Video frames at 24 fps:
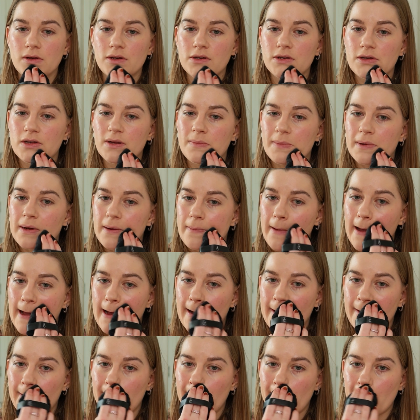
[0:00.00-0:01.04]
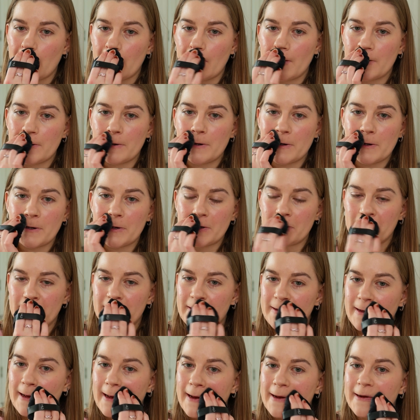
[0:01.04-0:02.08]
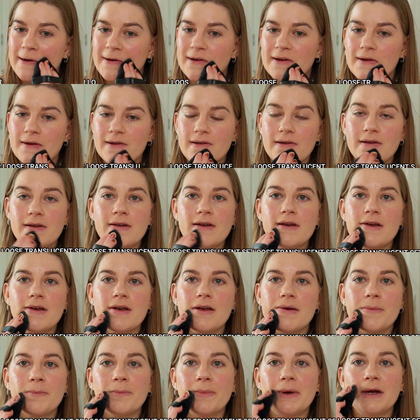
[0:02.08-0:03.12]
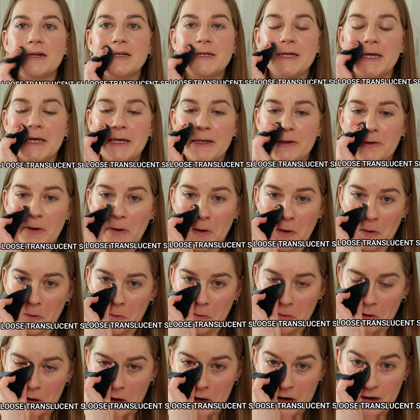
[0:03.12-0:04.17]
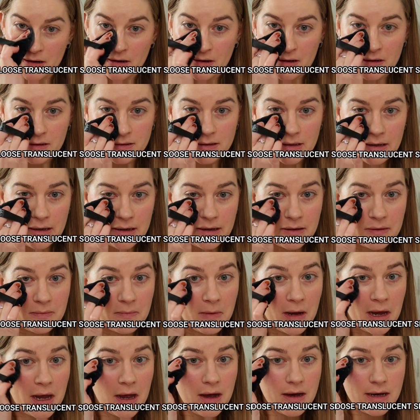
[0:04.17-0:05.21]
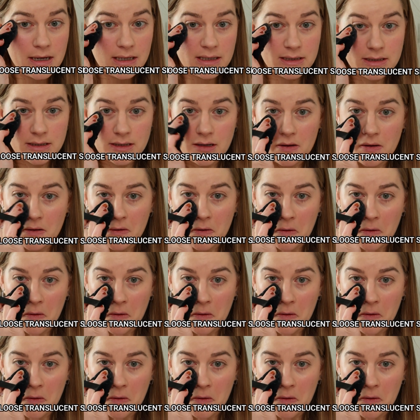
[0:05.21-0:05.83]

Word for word: Just a bit of powder just to set my T-zone and underneath my eyes.